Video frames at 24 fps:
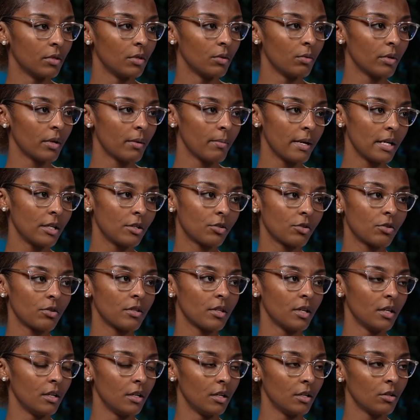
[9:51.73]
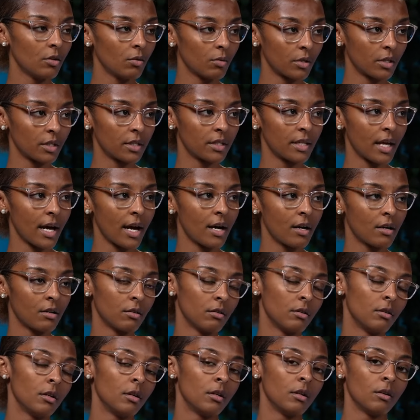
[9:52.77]
You want to make sure the deal works
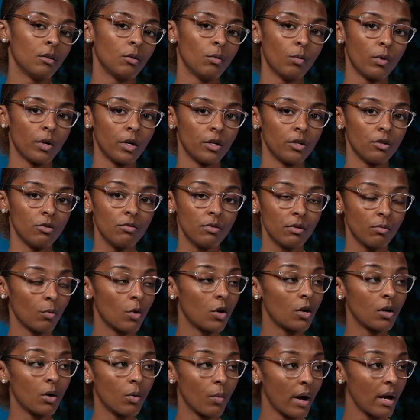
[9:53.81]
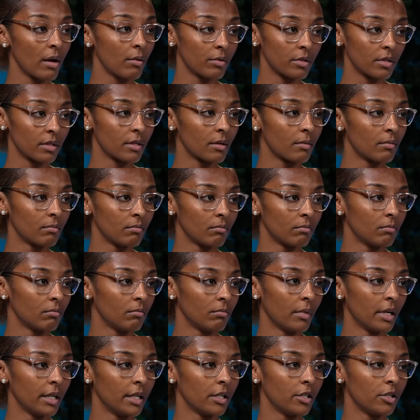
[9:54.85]
out where you can walk away with some
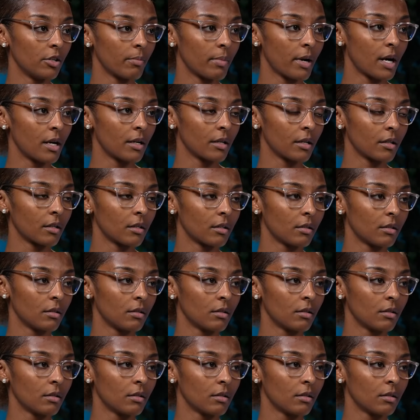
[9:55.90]
money in your pocket.